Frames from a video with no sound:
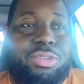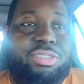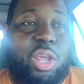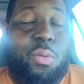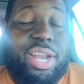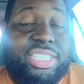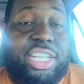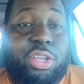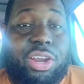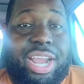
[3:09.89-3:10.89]
They want to see
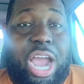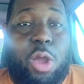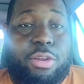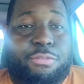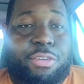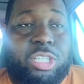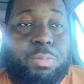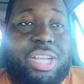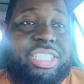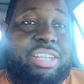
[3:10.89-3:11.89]
their guy on the field,
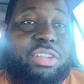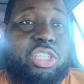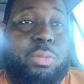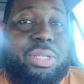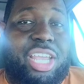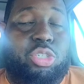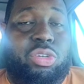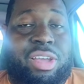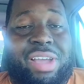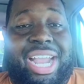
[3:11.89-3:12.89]
especially if there's a
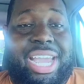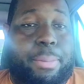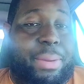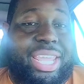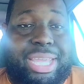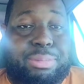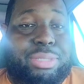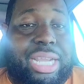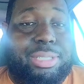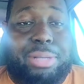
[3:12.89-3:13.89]
potential of I got to pay him
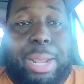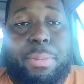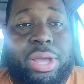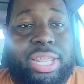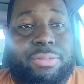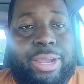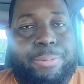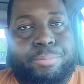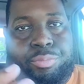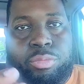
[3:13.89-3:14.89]
some type of money, right?
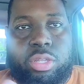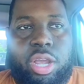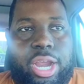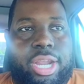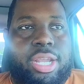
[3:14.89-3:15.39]
All right.